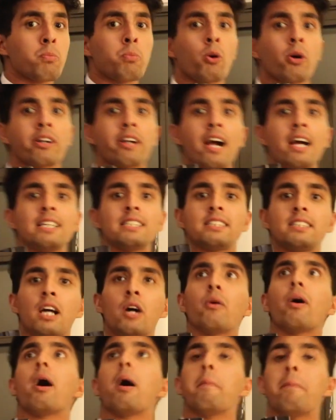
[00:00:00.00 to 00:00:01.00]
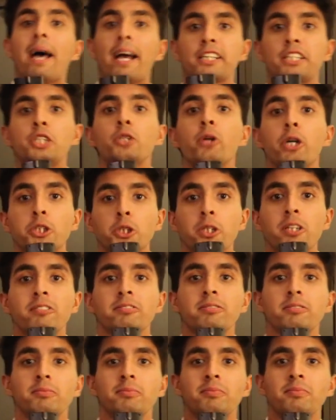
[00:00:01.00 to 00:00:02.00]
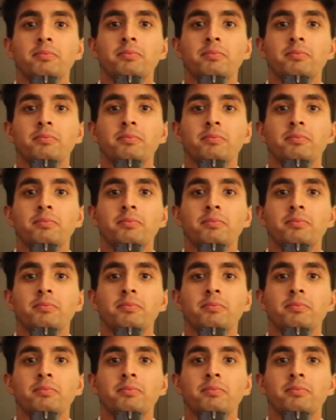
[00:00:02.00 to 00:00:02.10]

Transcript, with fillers: report guys. Now uh, back to you Ashraf.